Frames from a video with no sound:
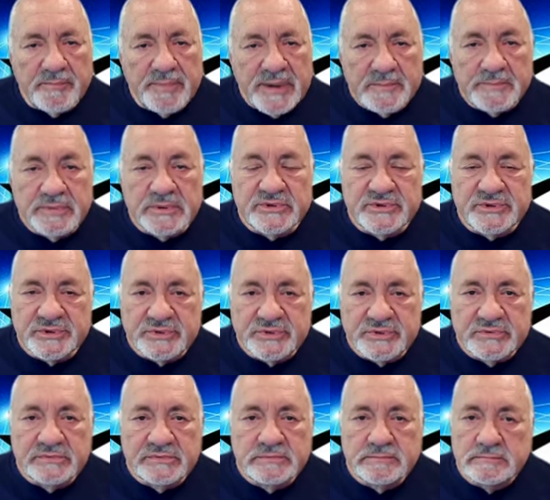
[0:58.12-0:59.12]
people
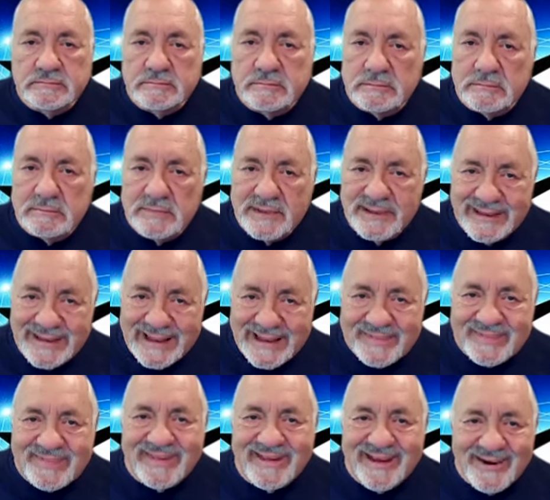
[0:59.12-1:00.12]
to
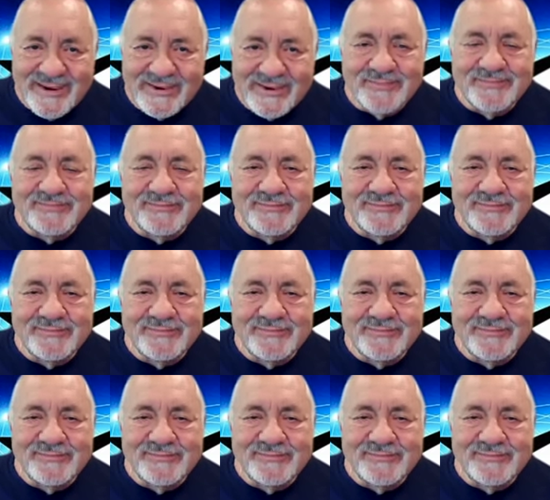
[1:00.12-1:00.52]
get their